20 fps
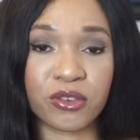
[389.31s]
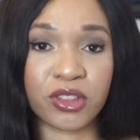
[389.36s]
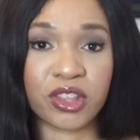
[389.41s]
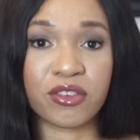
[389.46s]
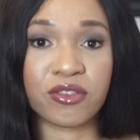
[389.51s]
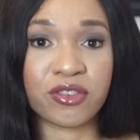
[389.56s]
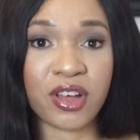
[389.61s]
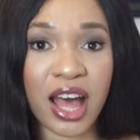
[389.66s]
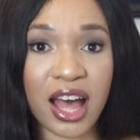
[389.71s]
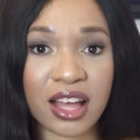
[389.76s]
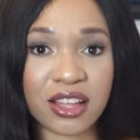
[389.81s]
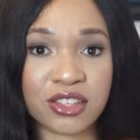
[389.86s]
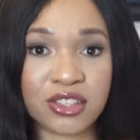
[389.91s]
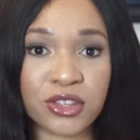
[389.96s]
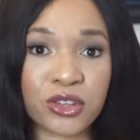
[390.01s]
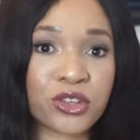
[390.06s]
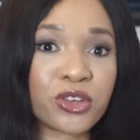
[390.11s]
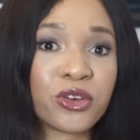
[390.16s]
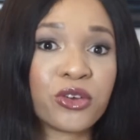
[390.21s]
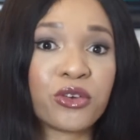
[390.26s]
really fast,
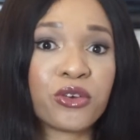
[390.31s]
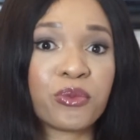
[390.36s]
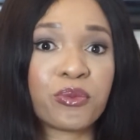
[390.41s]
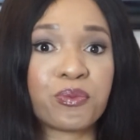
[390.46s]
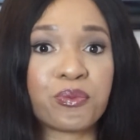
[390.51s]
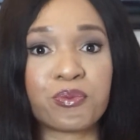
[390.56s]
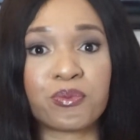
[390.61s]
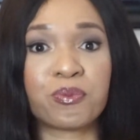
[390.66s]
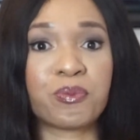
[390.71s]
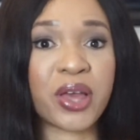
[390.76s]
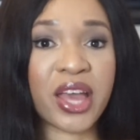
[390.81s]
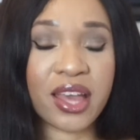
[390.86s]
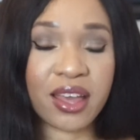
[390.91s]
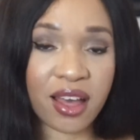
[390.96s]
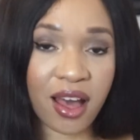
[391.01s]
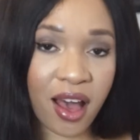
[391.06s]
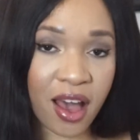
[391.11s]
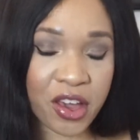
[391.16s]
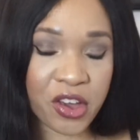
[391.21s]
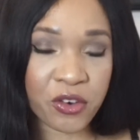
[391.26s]
so you're paying
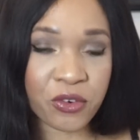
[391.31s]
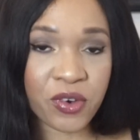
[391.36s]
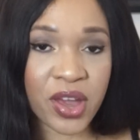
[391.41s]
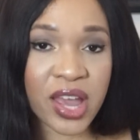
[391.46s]
a higher